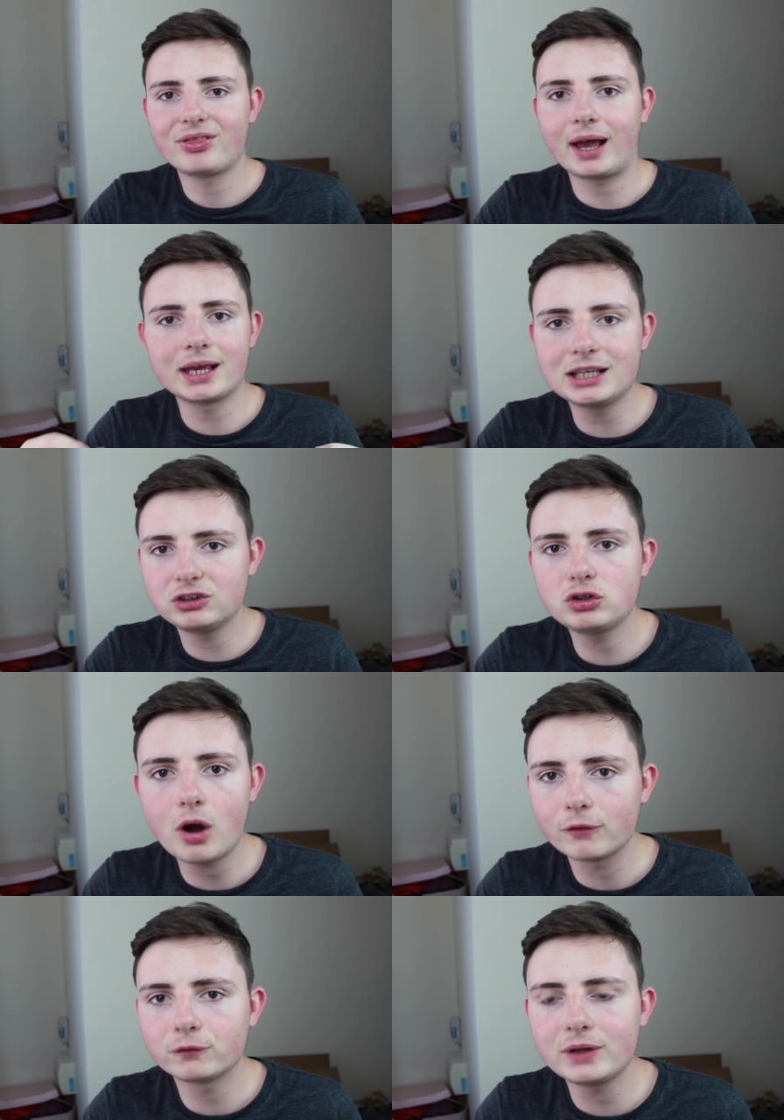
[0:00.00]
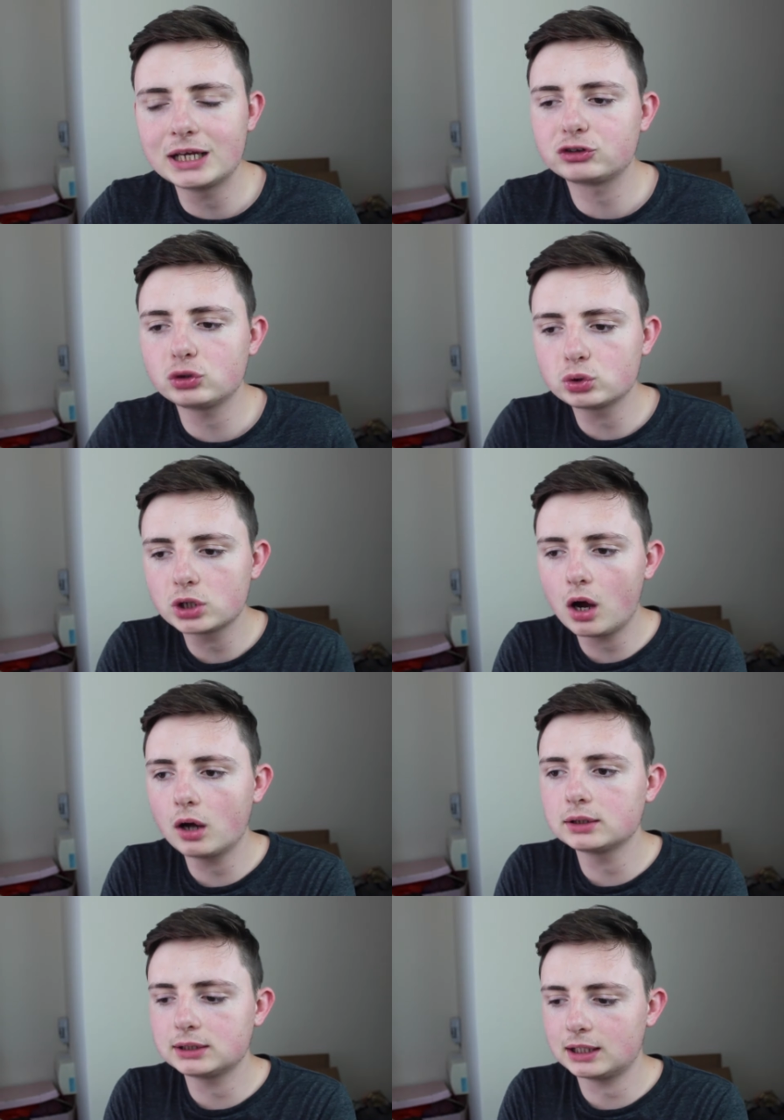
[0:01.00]
that he's not finished. You
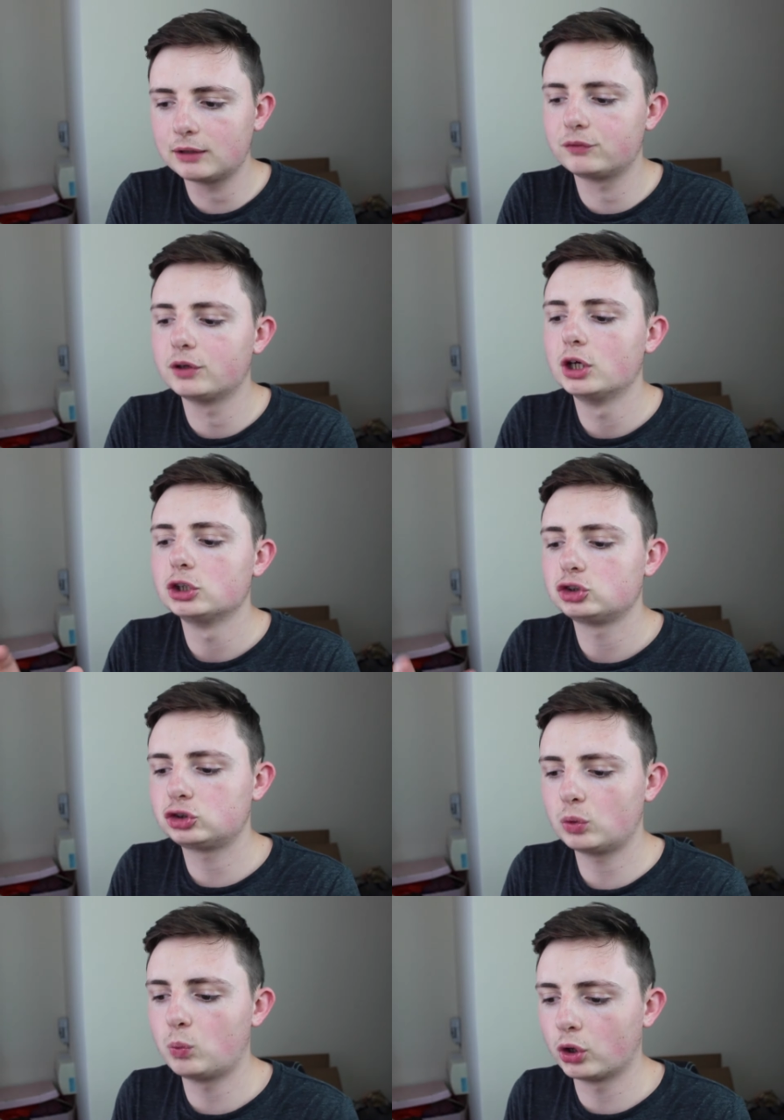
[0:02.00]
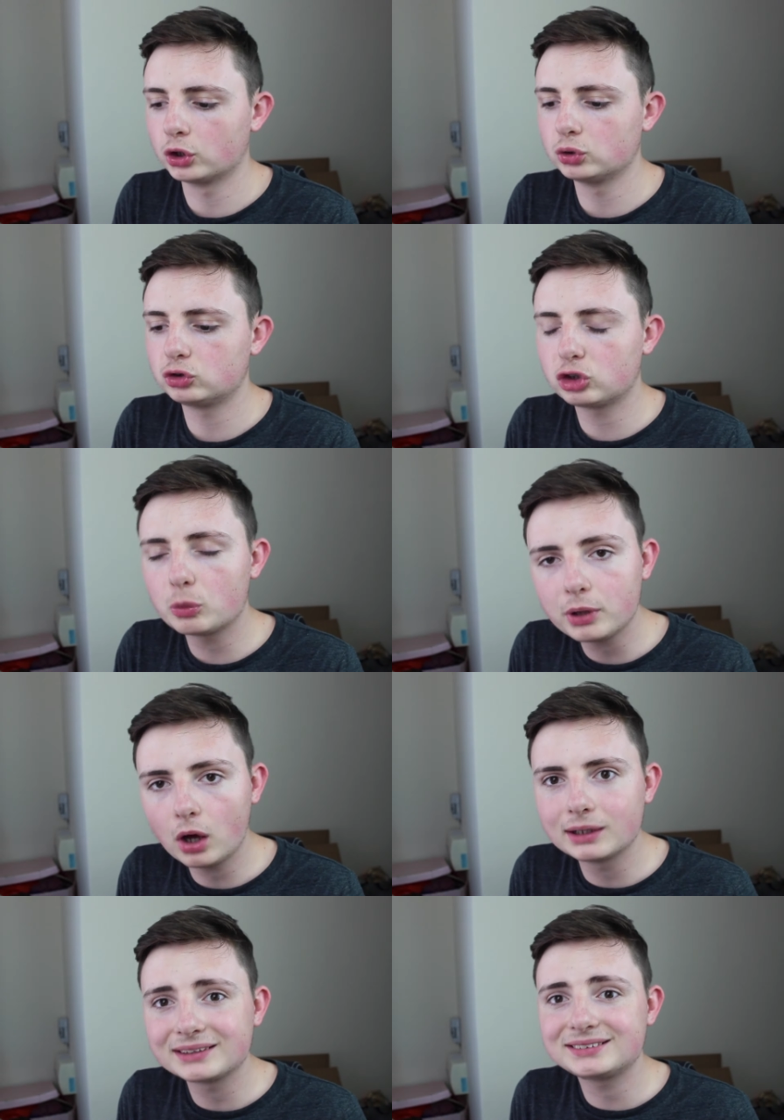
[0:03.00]
can't give someone who, to be
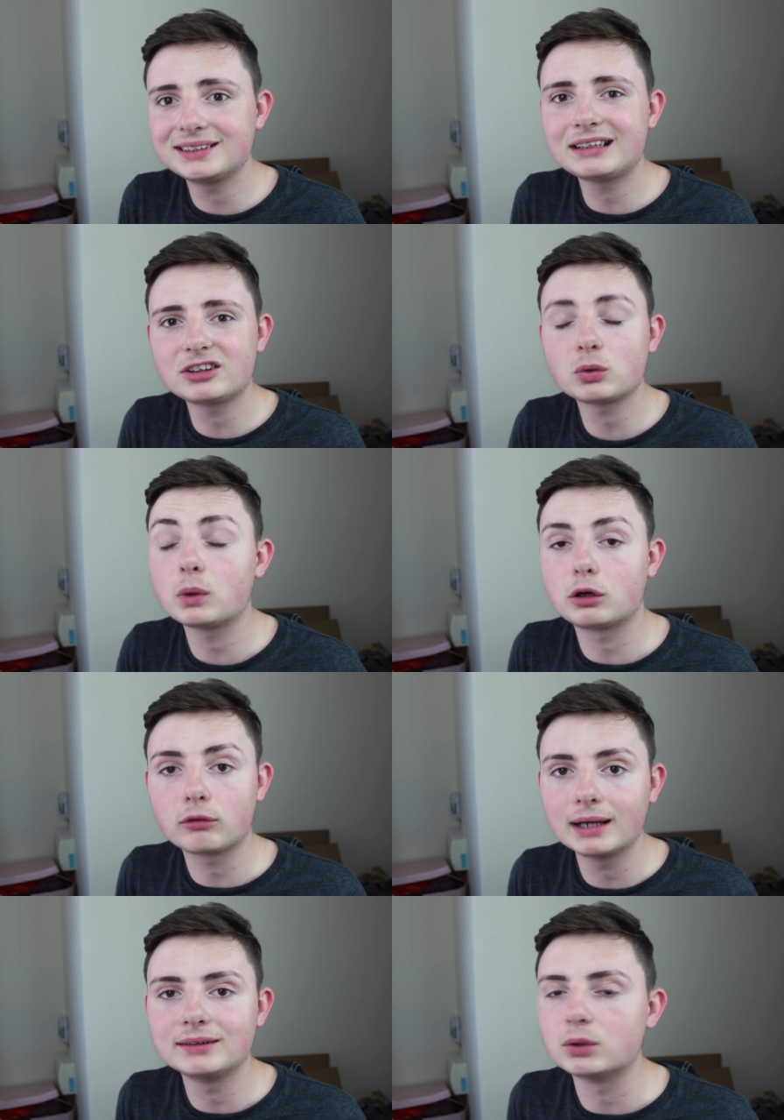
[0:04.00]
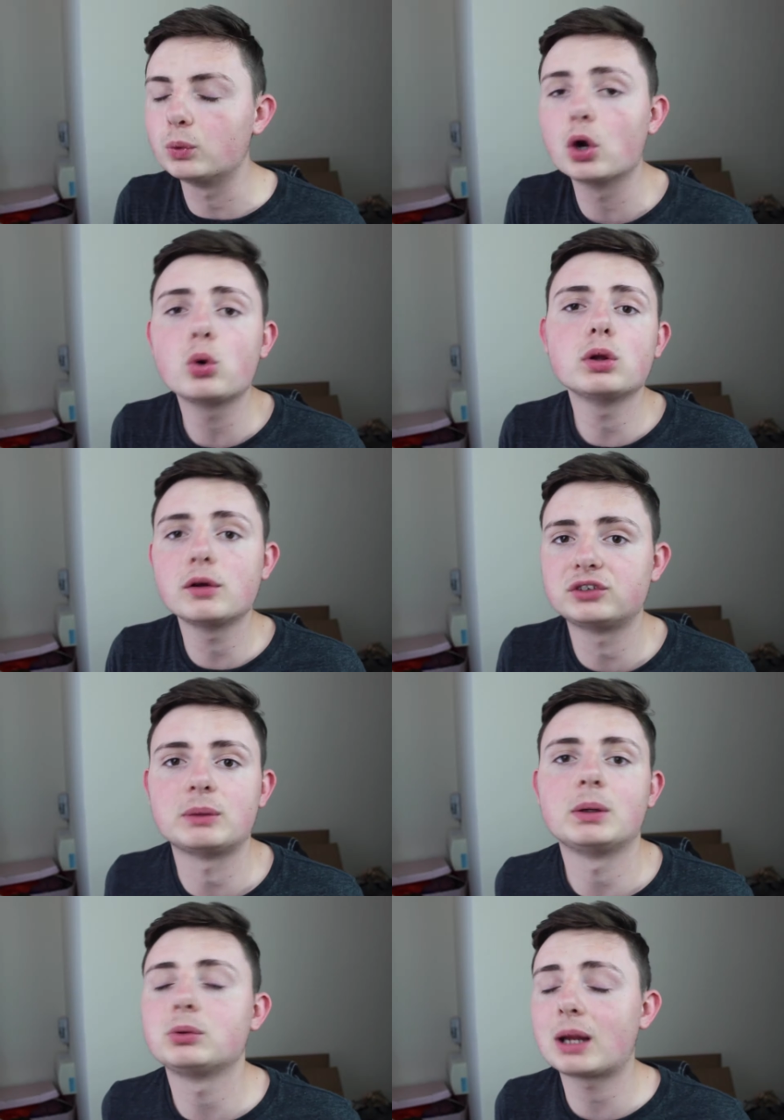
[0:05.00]
honest, didn't do a great deal. We all loved
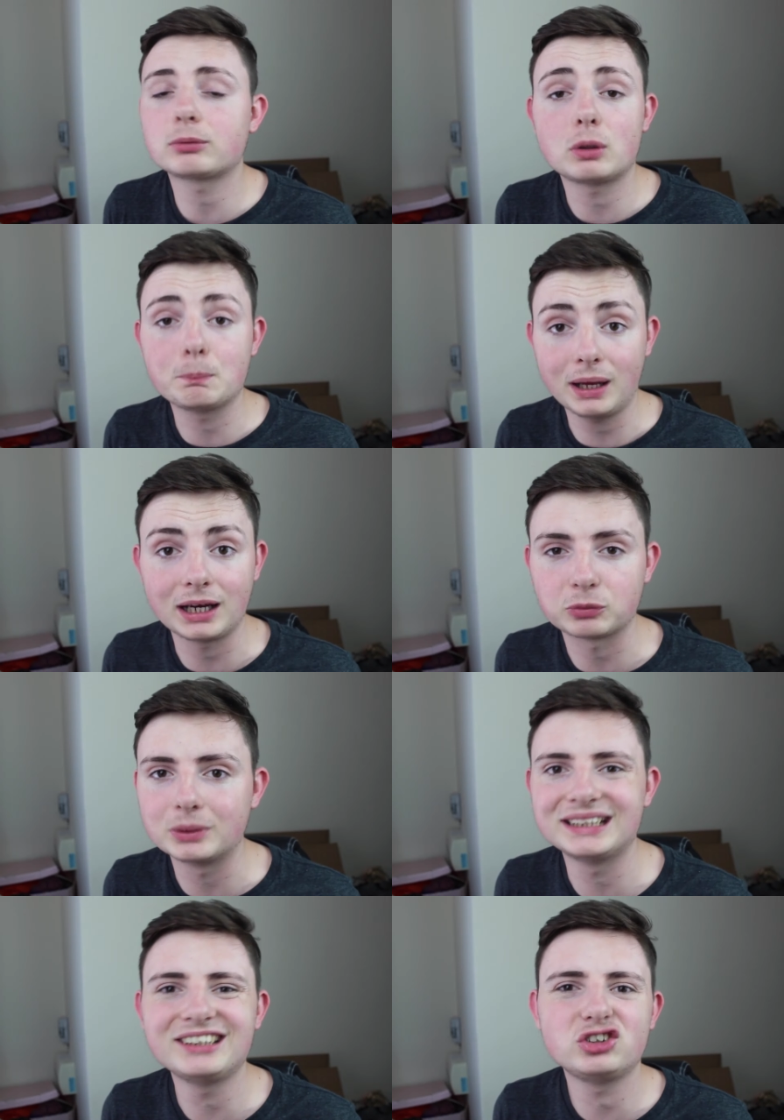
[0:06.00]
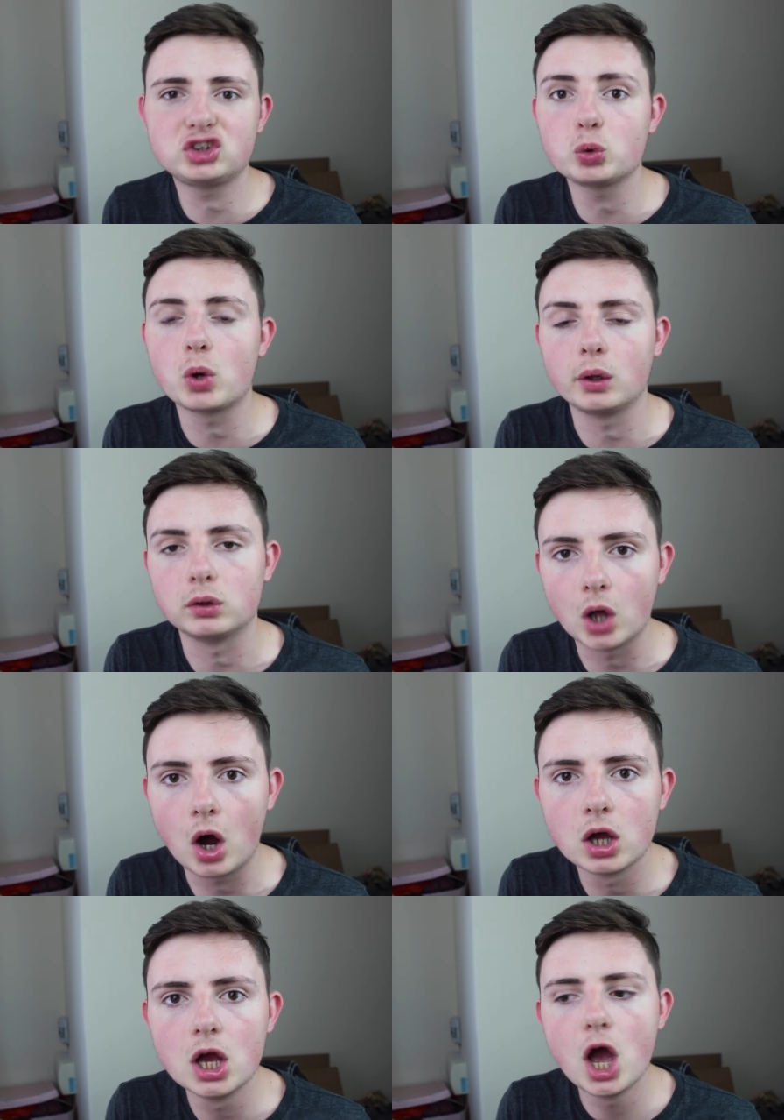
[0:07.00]
him. He was an absolute badass, but he didn't do a
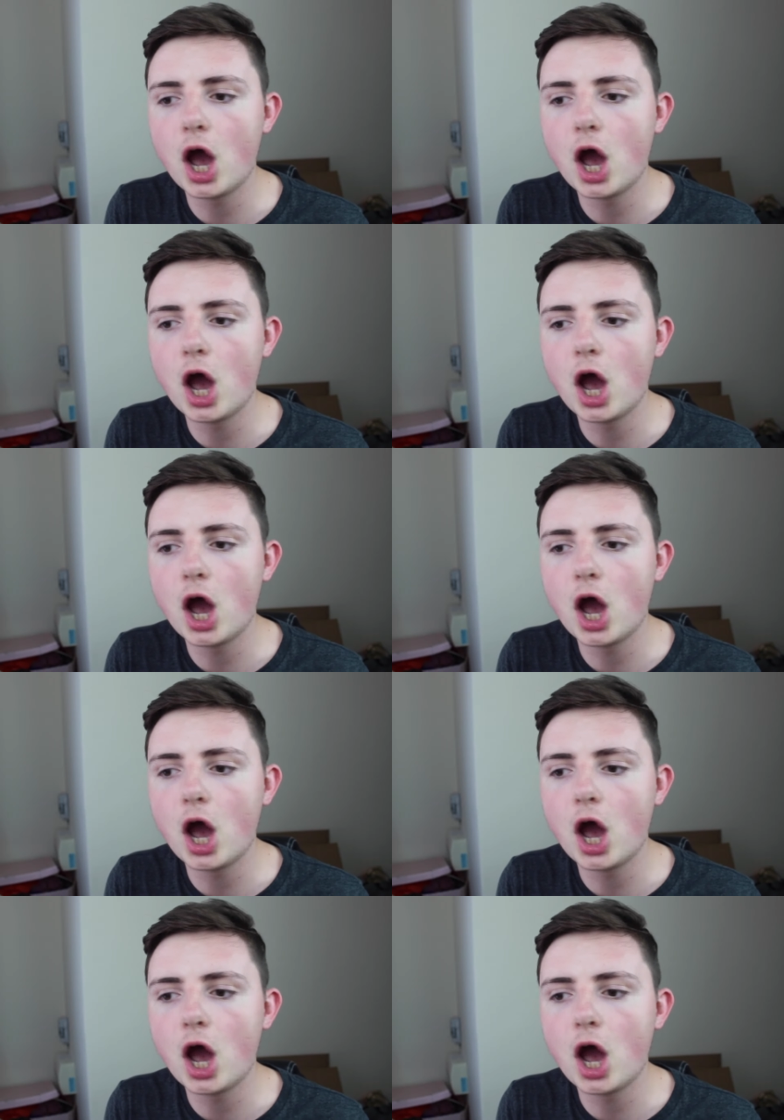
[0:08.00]
lot.